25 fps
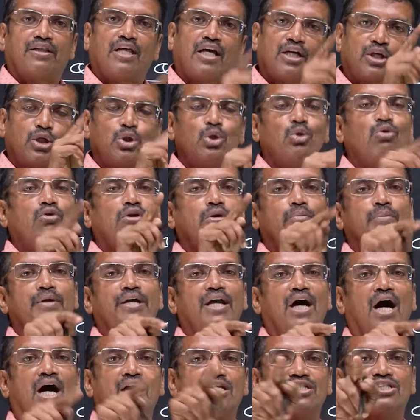the Q will
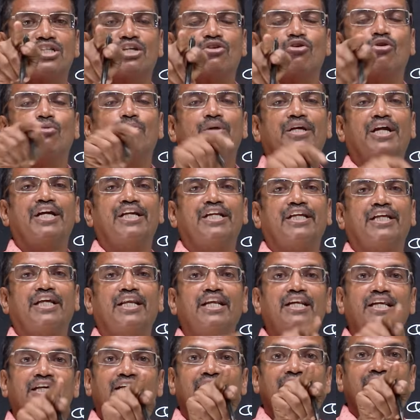be answer will be getting
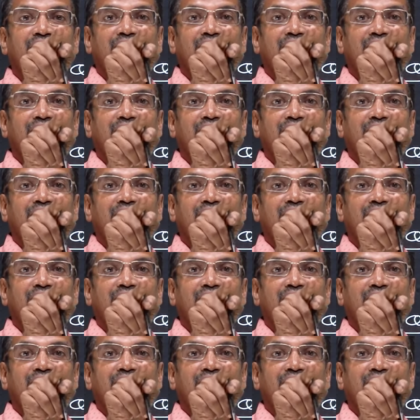in